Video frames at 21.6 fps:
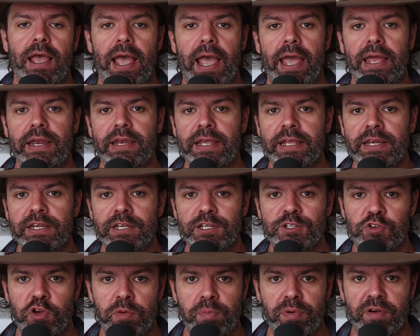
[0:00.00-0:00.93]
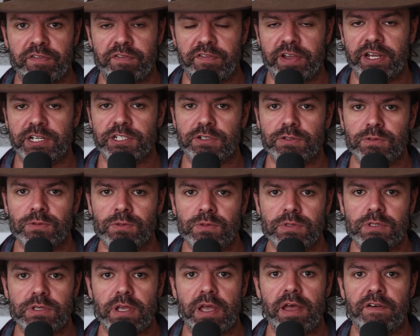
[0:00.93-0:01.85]
and industry
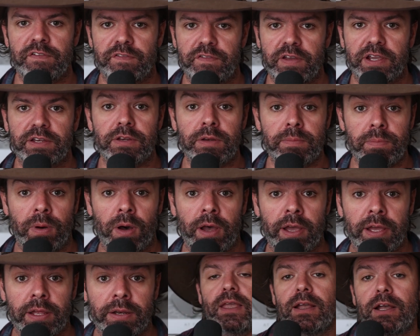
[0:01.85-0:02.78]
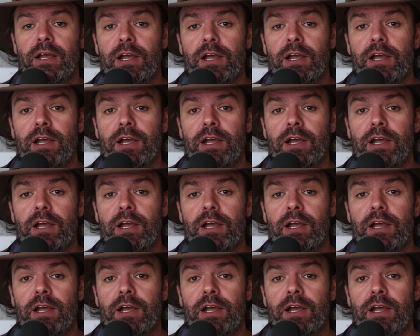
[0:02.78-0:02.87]
professionals affected by it.